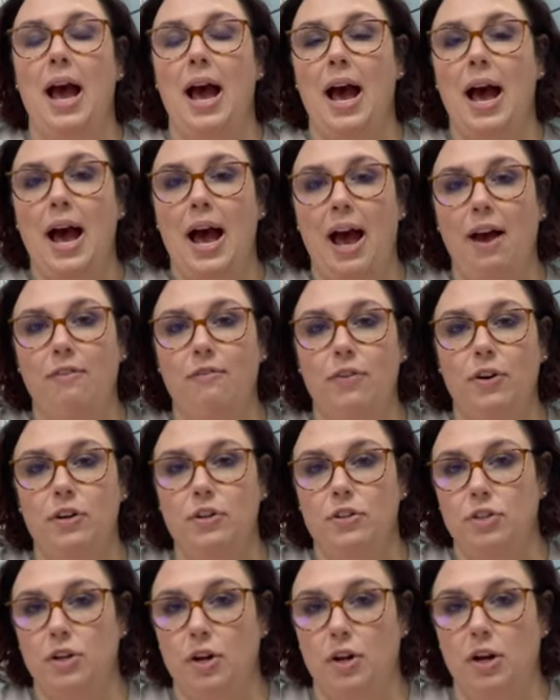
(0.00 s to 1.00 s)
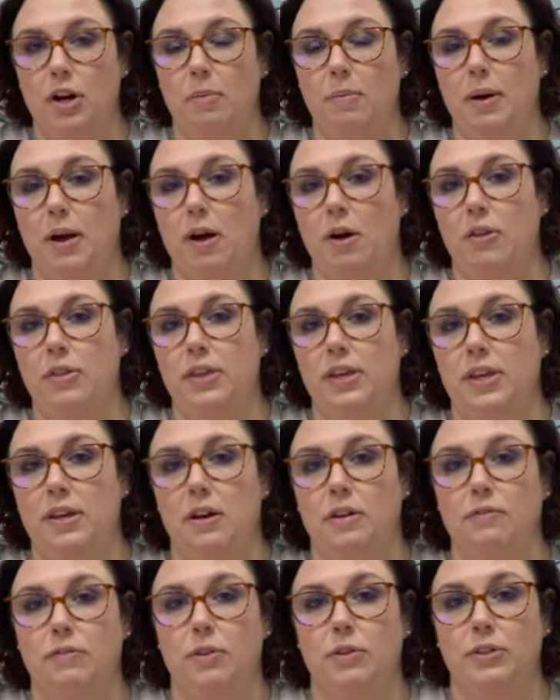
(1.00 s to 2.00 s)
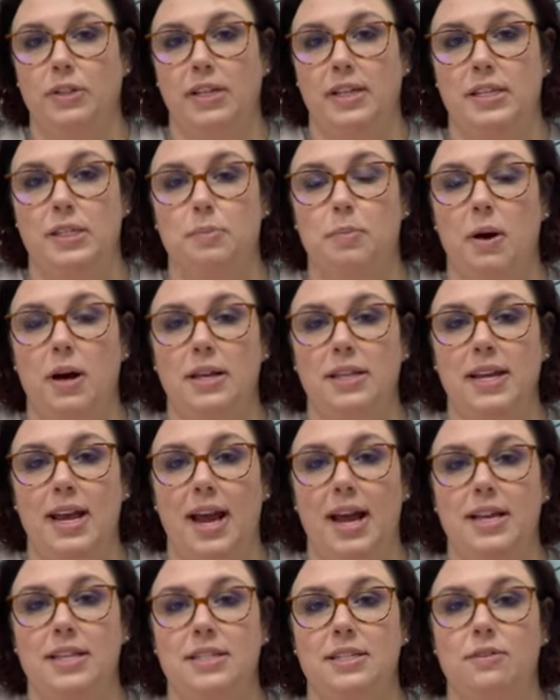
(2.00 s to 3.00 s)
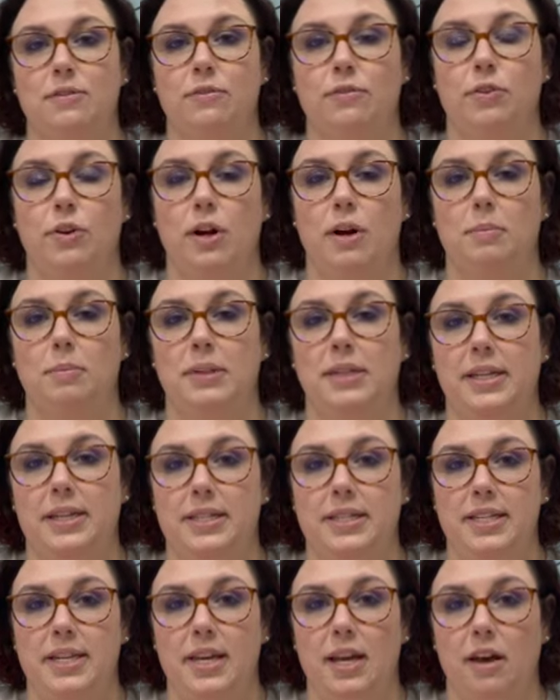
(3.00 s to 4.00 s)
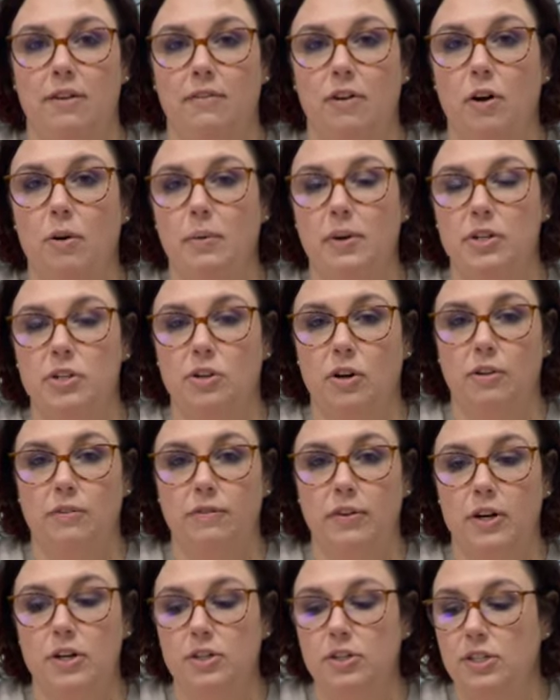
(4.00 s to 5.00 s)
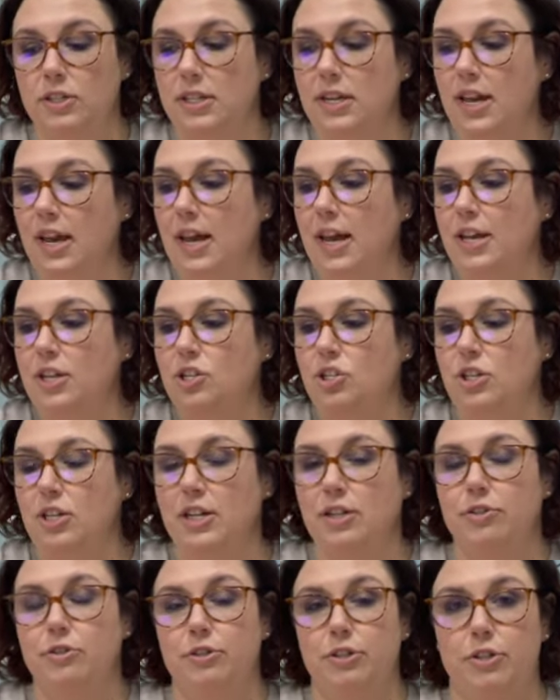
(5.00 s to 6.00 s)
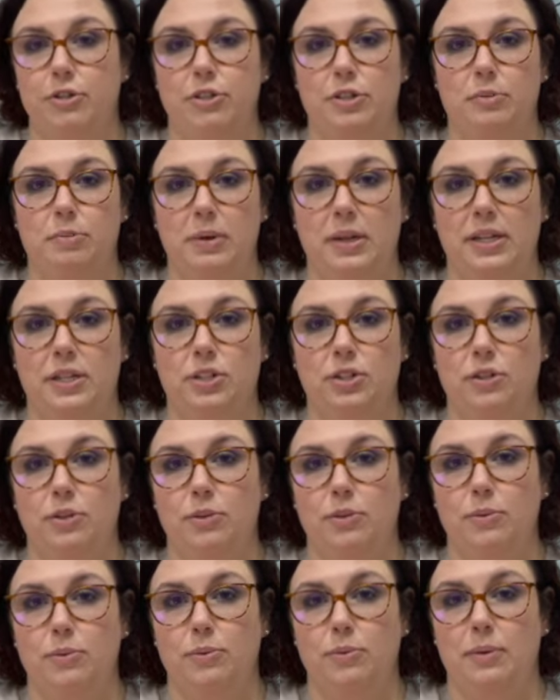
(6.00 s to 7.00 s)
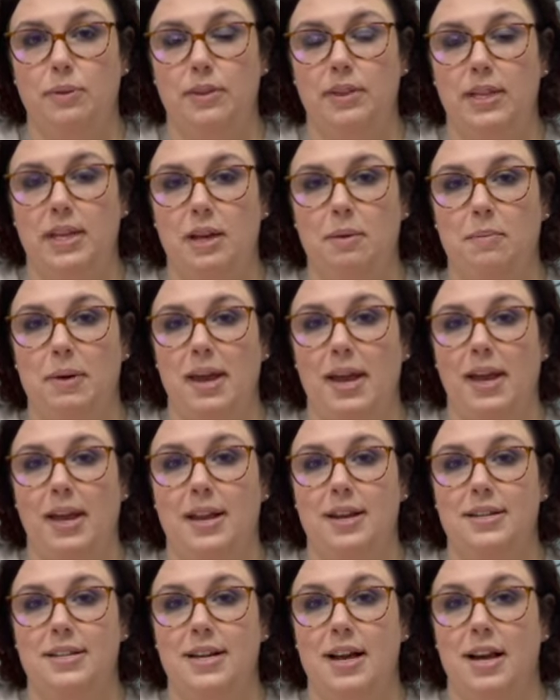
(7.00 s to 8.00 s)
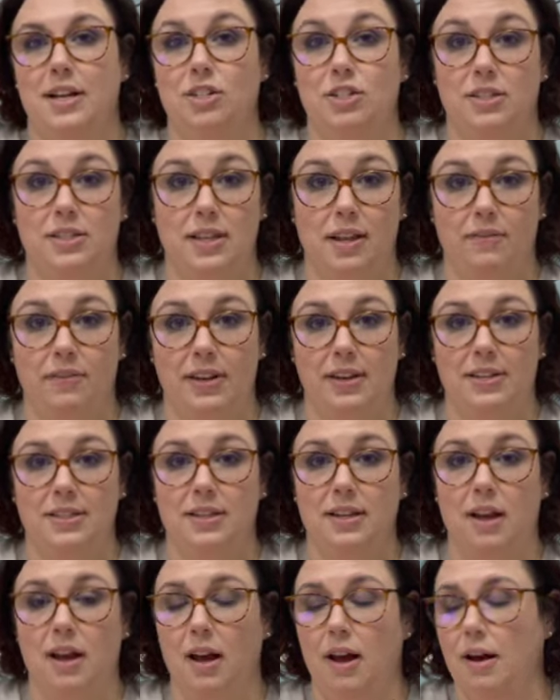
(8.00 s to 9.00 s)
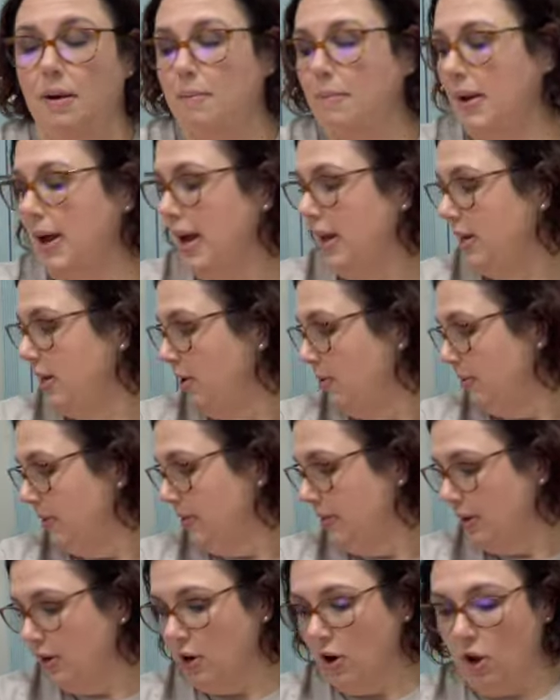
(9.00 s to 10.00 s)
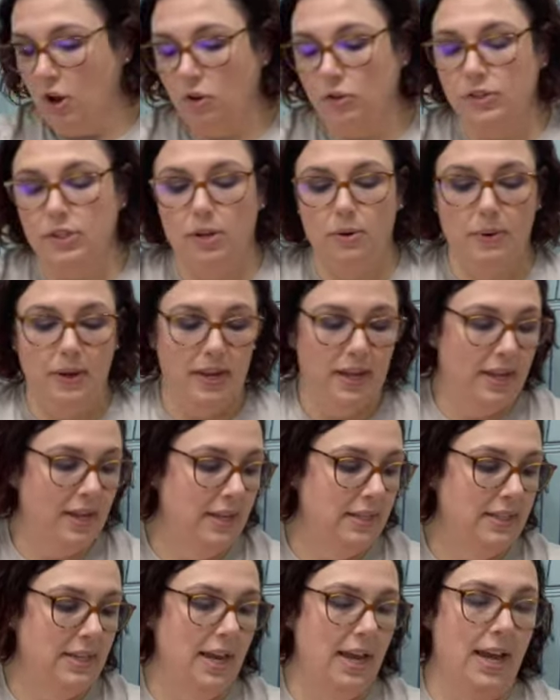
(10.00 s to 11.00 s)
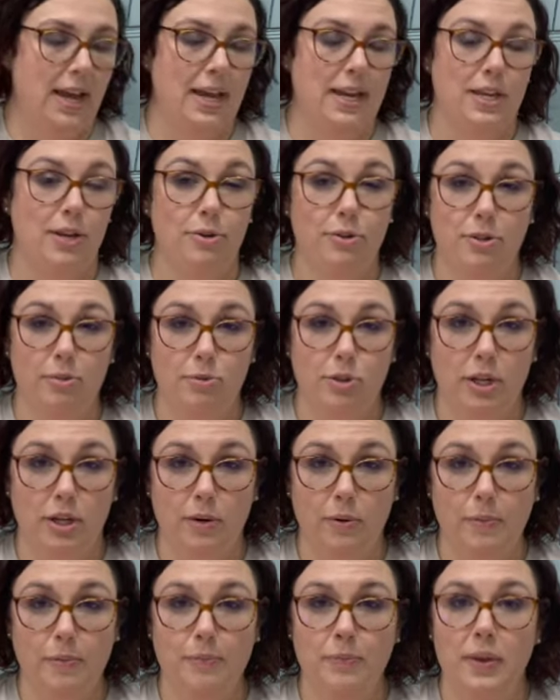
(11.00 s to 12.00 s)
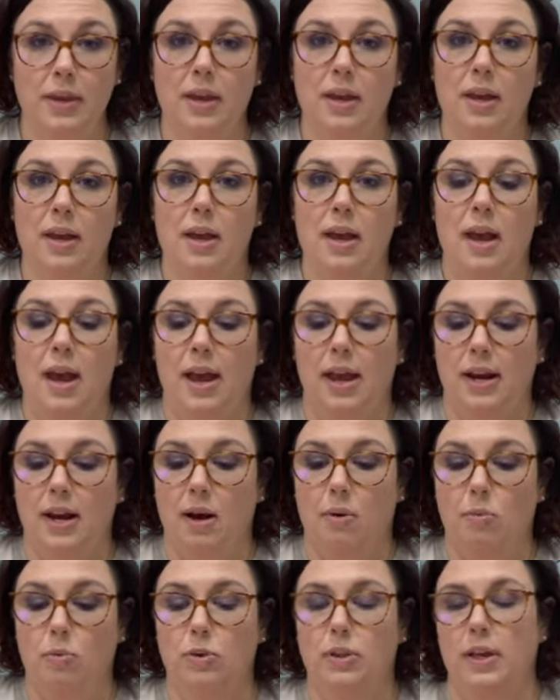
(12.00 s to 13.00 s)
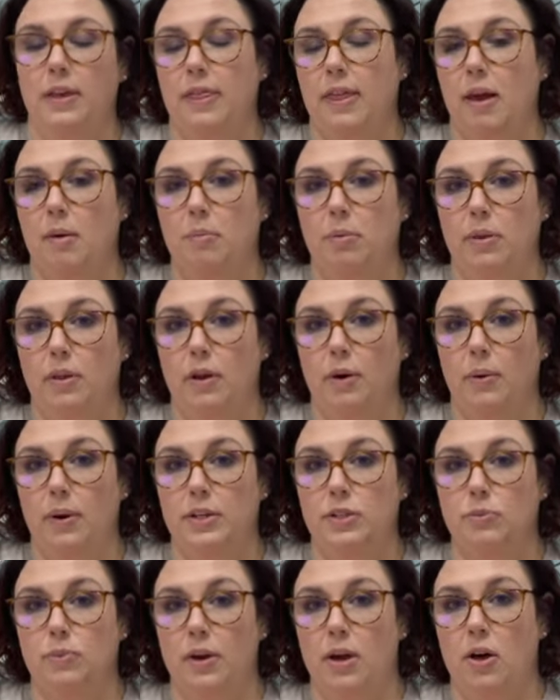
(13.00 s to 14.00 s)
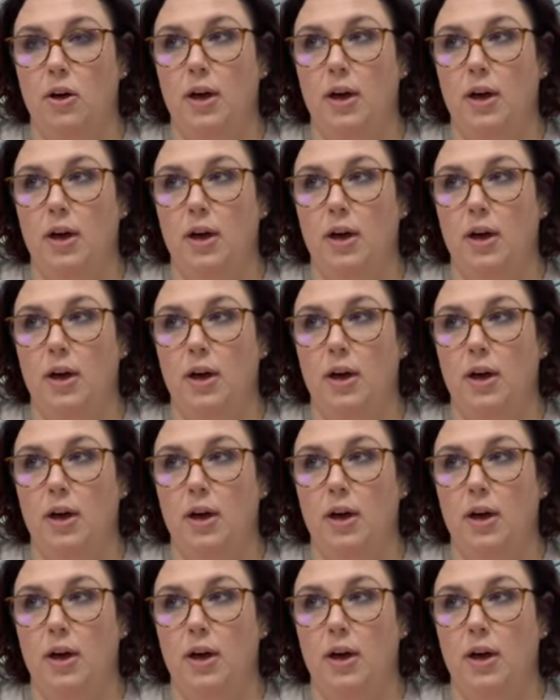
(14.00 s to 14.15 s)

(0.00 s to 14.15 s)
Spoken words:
I first heard about the Young Folk Knits podcast from Lindsay of Always Yarn First. She introduced me to them and I just love it. I know that there also is a YouTube channel and I will link that below as well.